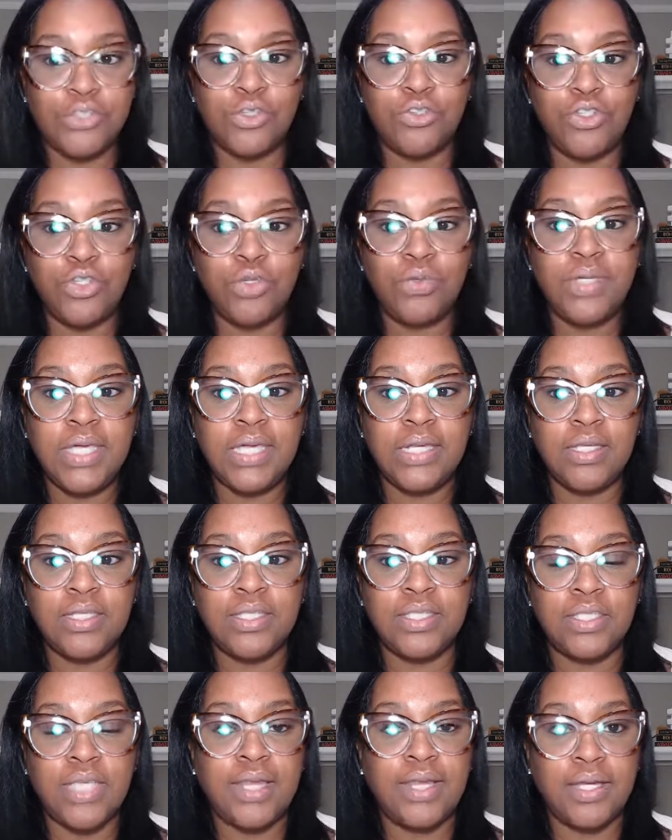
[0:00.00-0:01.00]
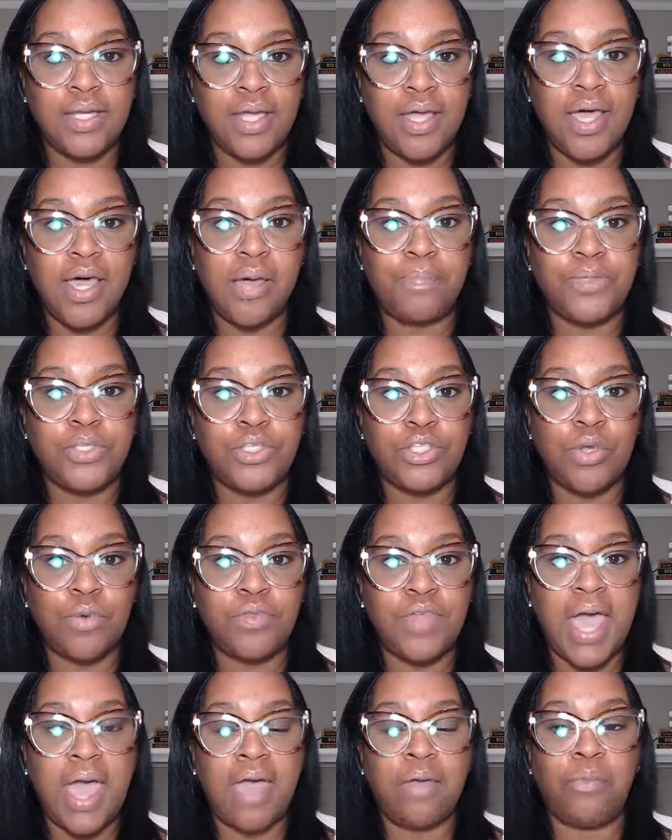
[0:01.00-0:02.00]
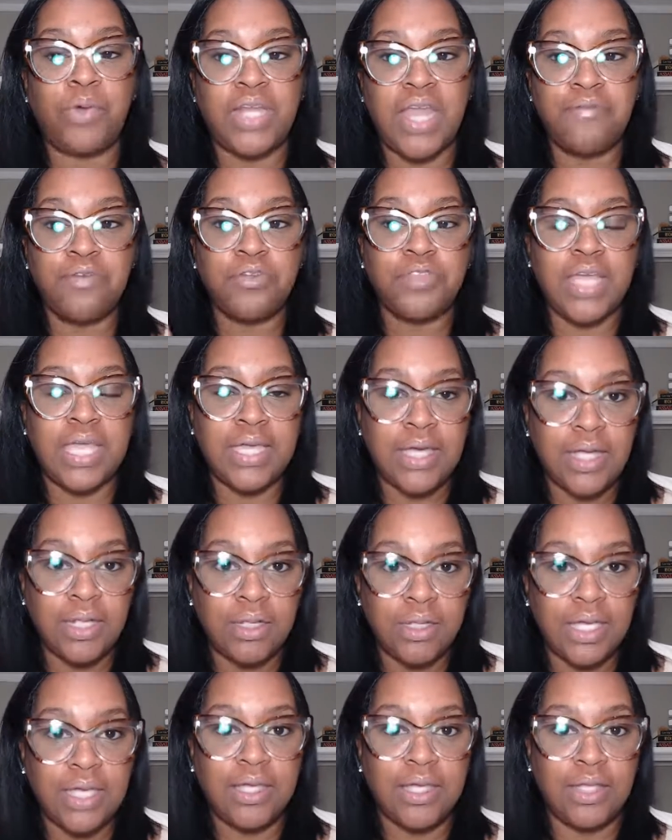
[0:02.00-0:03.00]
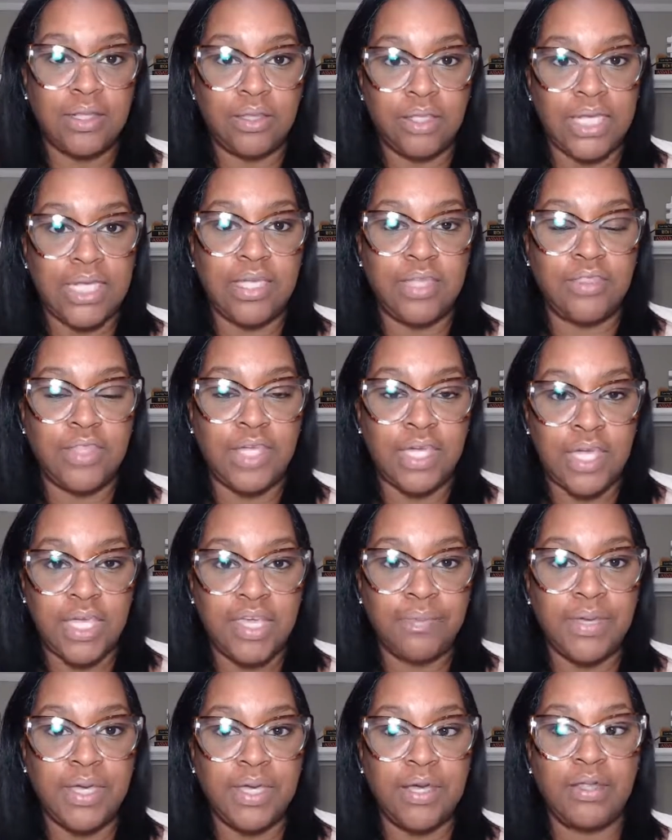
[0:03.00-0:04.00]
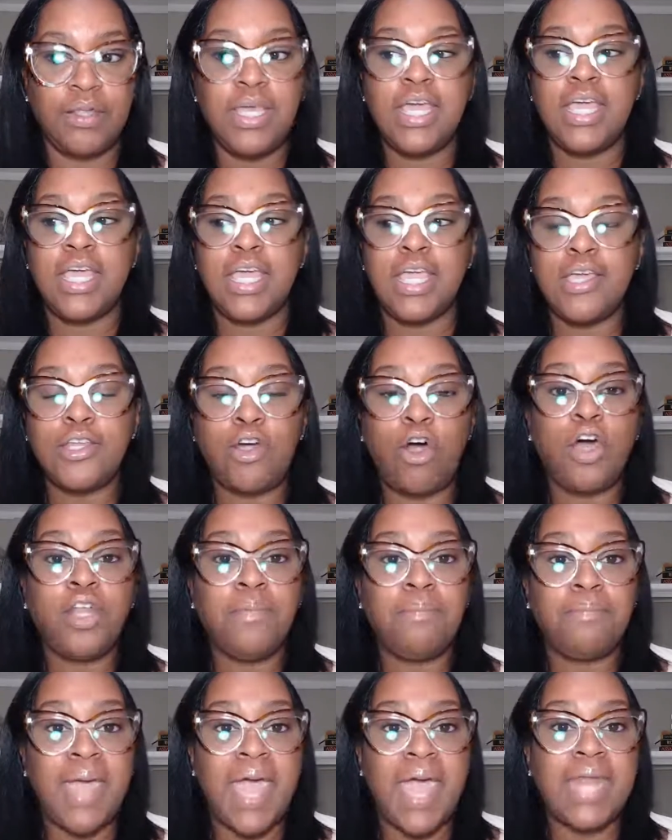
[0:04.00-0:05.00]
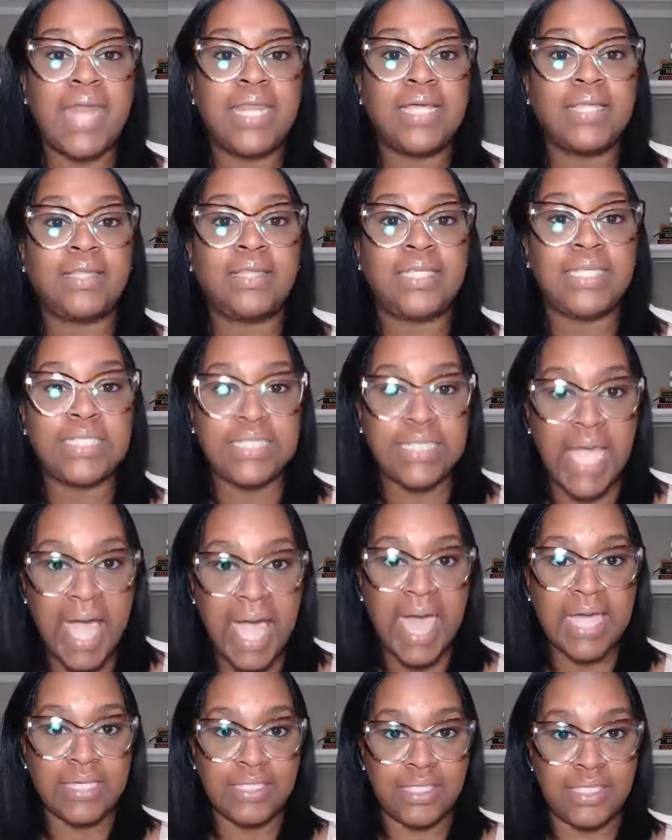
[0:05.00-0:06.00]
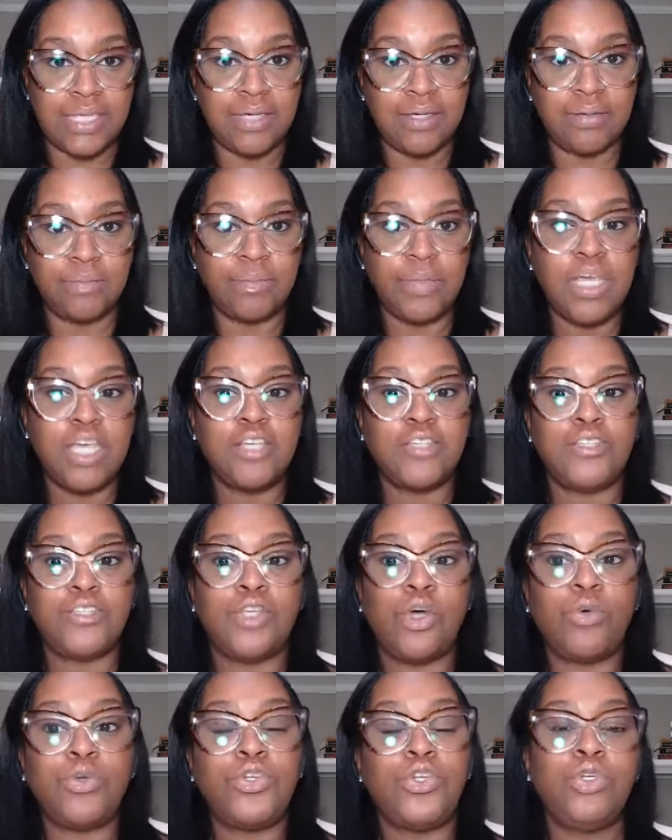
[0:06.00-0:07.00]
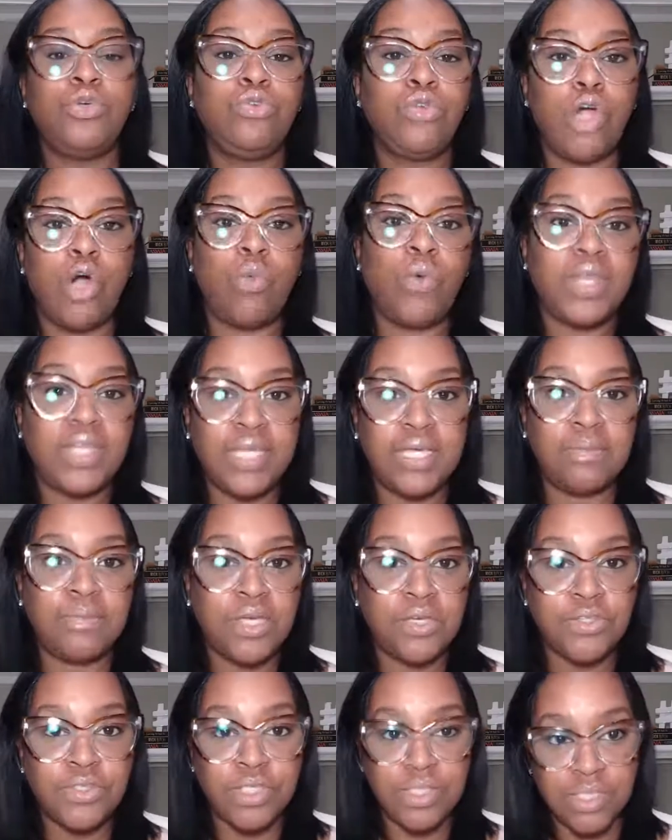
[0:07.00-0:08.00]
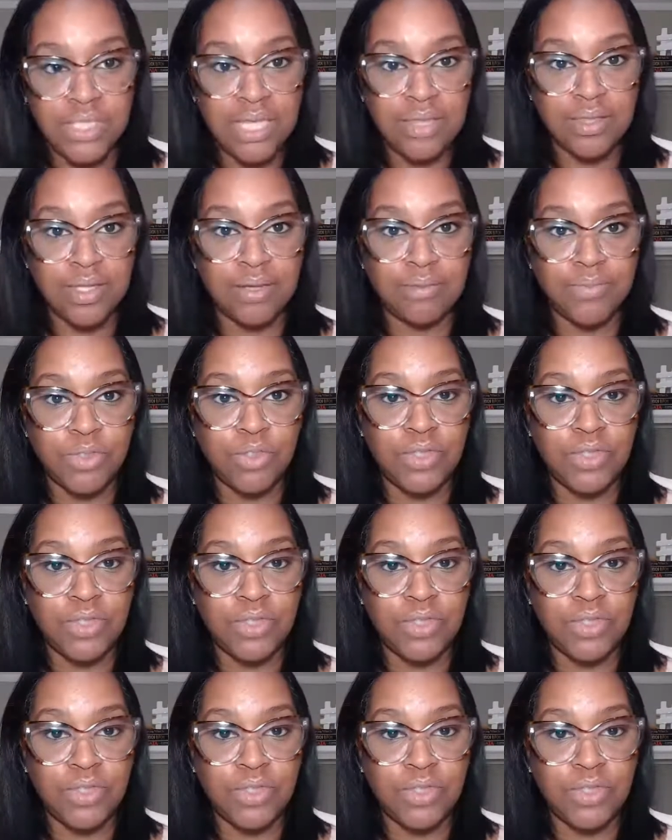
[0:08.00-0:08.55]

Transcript: So you can set it up so that whenever they click a link in the email, it automatically tags them so you know what emails to send them.